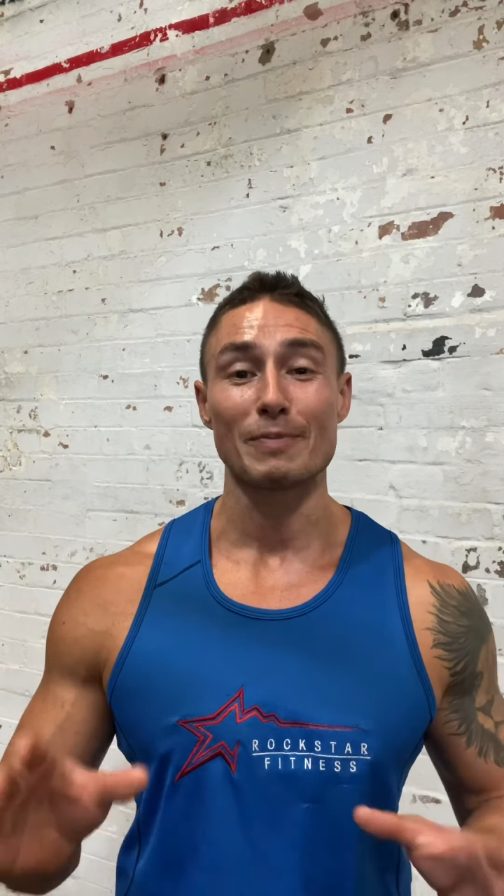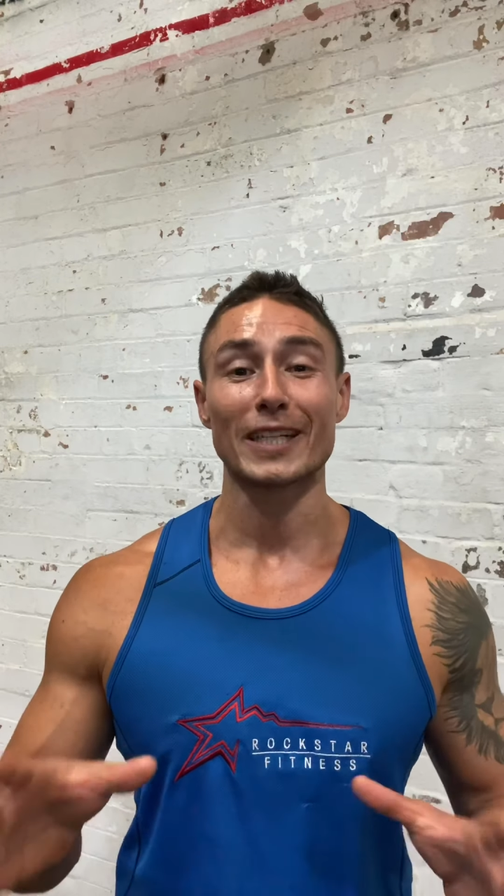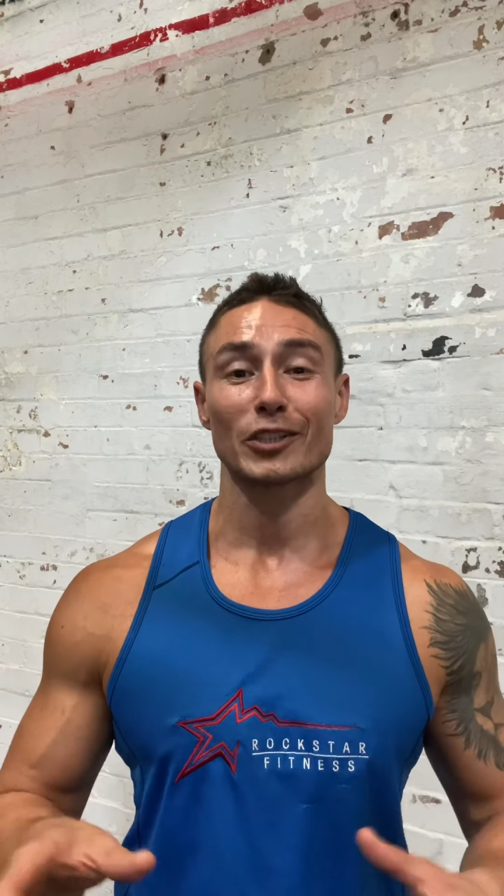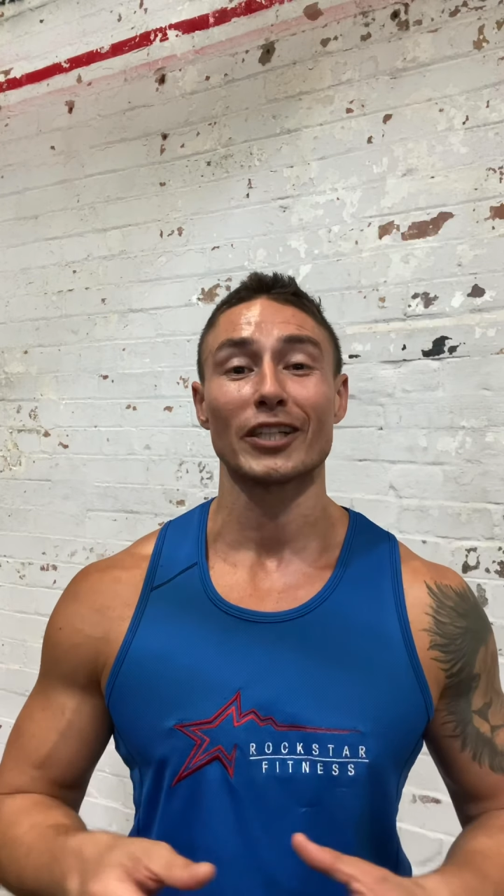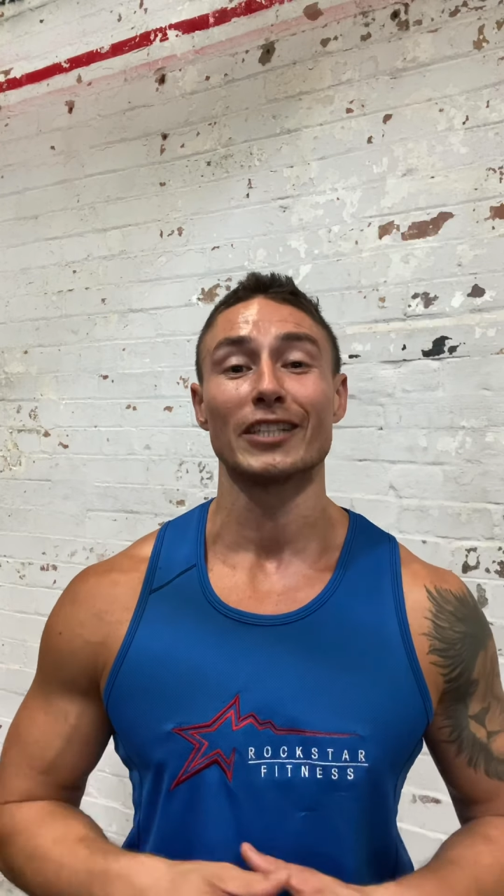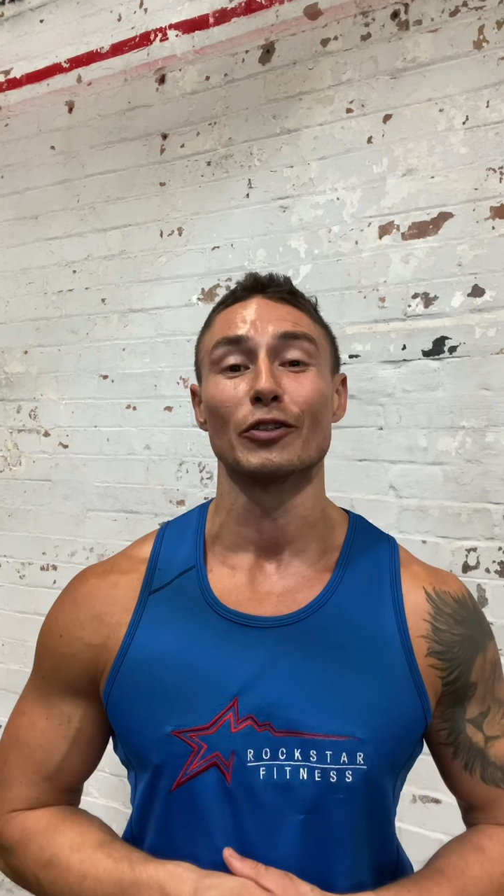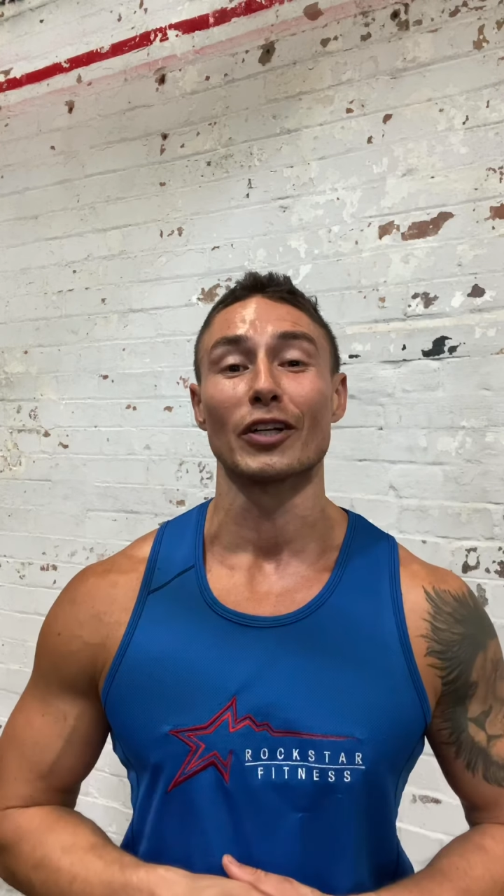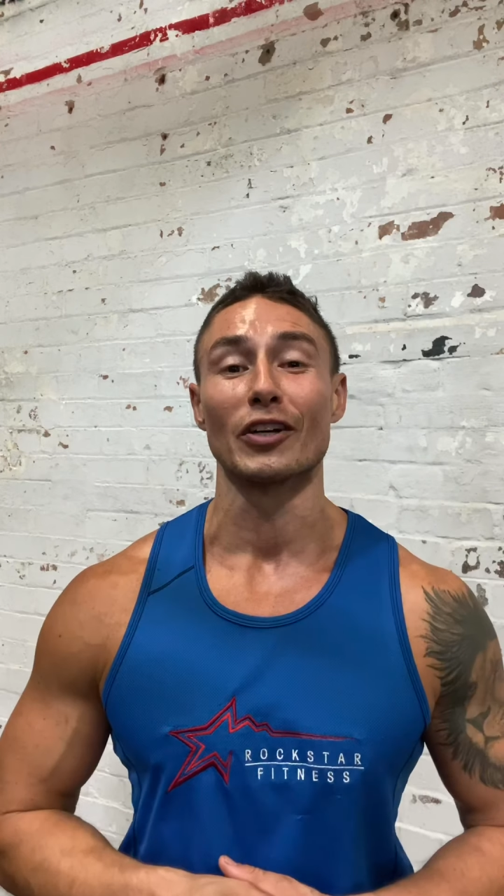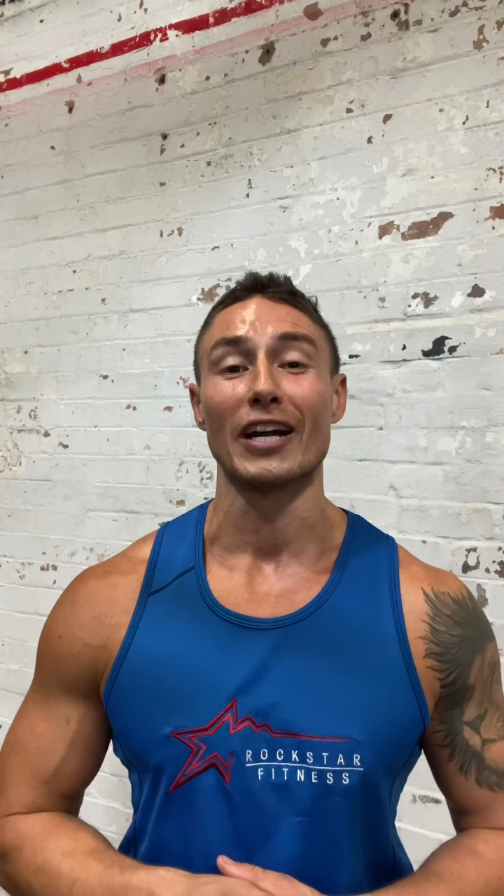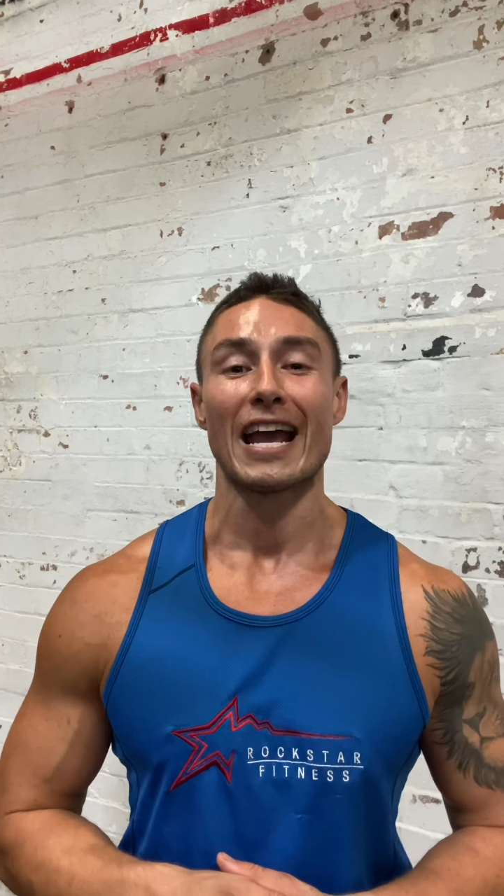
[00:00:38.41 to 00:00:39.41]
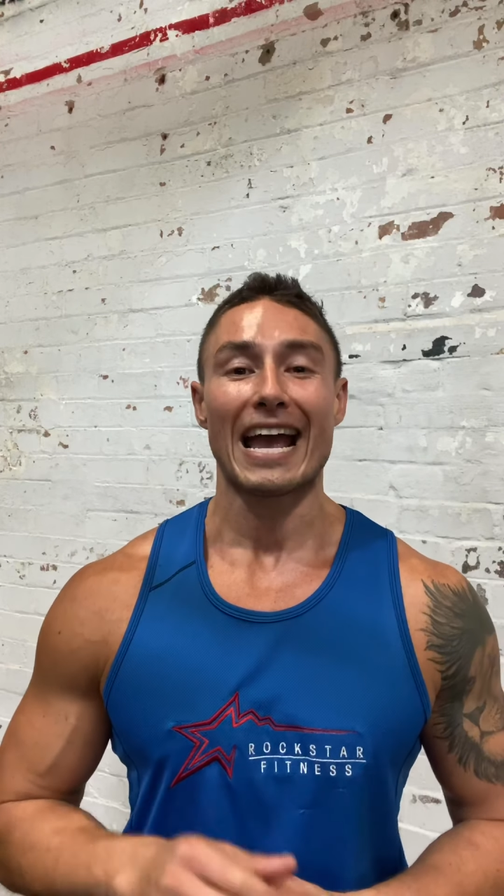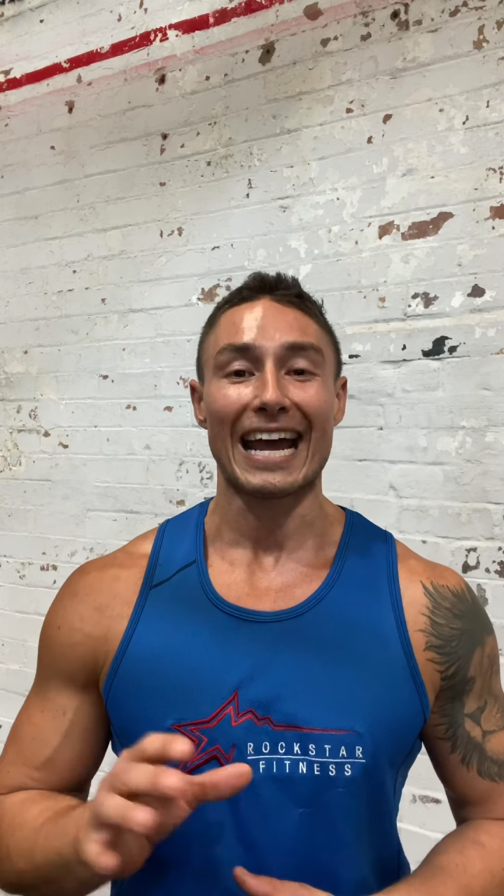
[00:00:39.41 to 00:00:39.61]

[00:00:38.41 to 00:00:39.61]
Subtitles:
make sure you do a good